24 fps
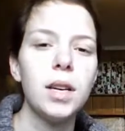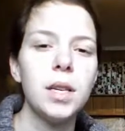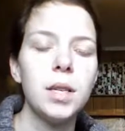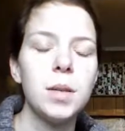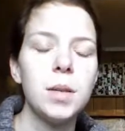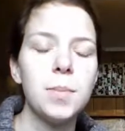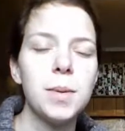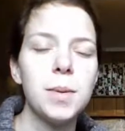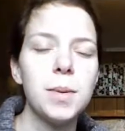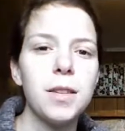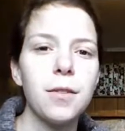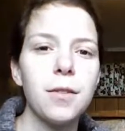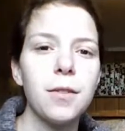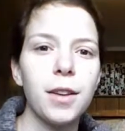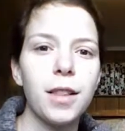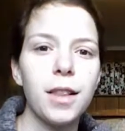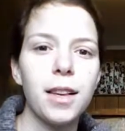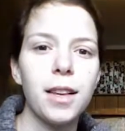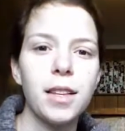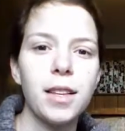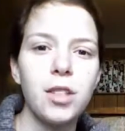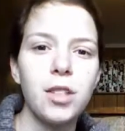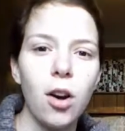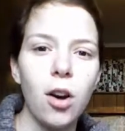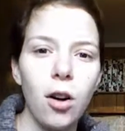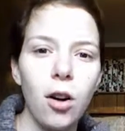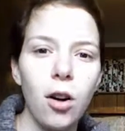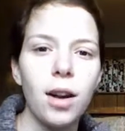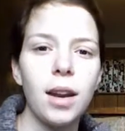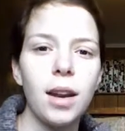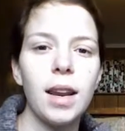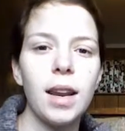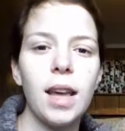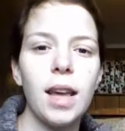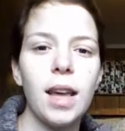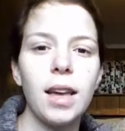specifically
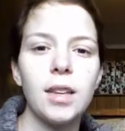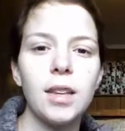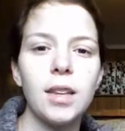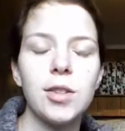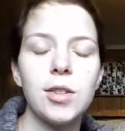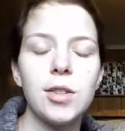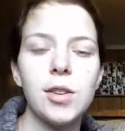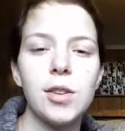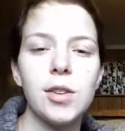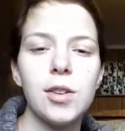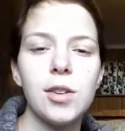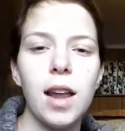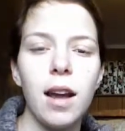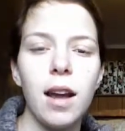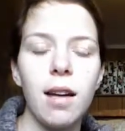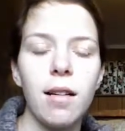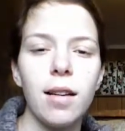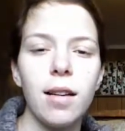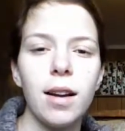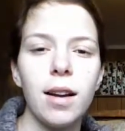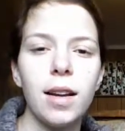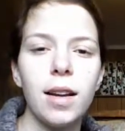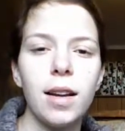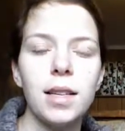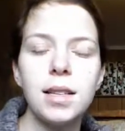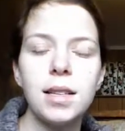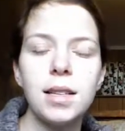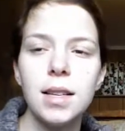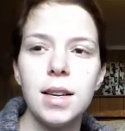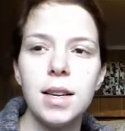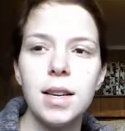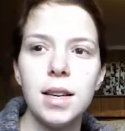targeting certain areas.